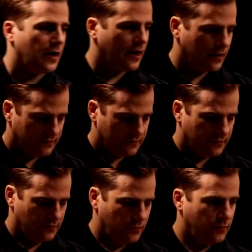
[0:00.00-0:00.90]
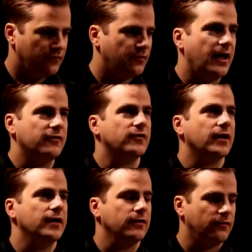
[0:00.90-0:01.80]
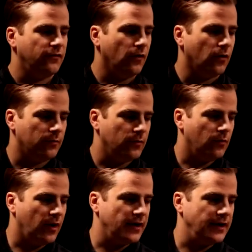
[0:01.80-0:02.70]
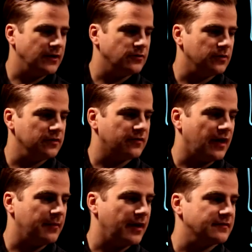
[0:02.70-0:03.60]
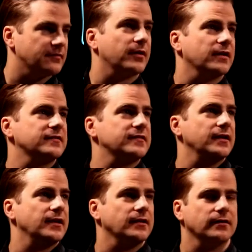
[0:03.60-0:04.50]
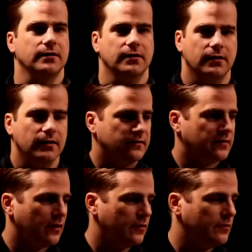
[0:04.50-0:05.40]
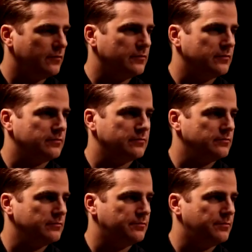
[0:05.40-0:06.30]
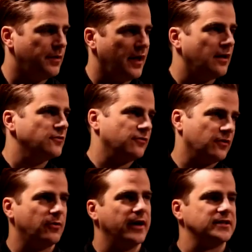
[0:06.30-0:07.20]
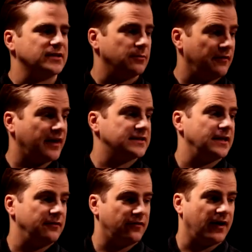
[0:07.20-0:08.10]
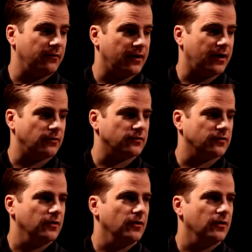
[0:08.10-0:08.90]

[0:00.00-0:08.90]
And we've left it in the form y equals mx plus c. So by answering the question, we've actually found out